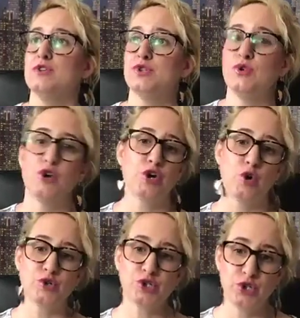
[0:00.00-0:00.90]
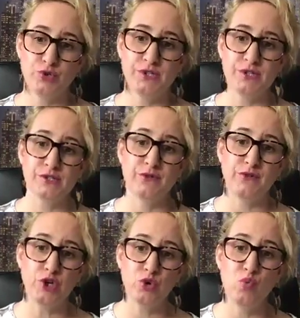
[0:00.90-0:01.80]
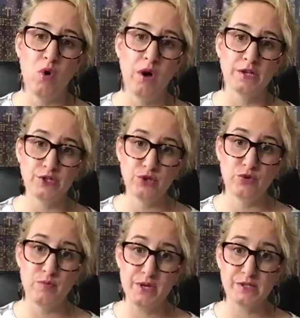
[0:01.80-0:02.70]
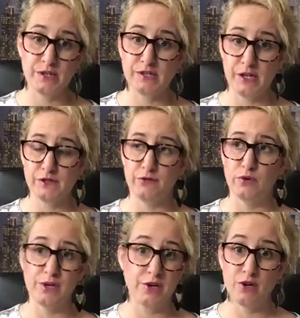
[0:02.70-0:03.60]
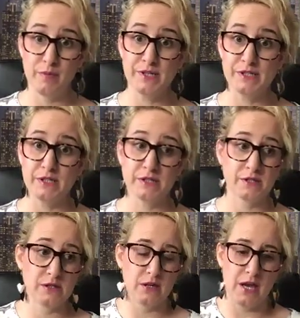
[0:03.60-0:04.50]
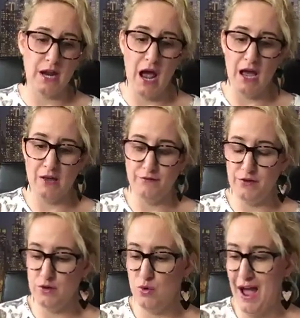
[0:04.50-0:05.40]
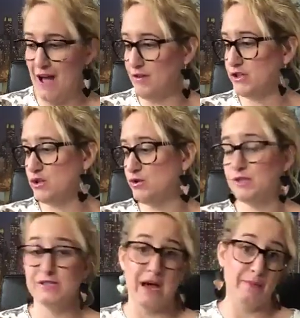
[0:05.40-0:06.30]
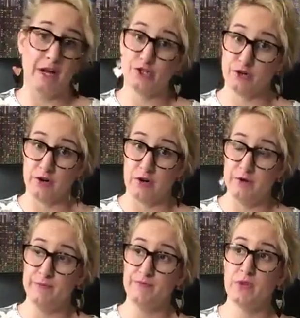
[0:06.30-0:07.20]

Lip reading: So there are no excuses if you want to be successful in your business. And if you have excuses, I'm not your girl.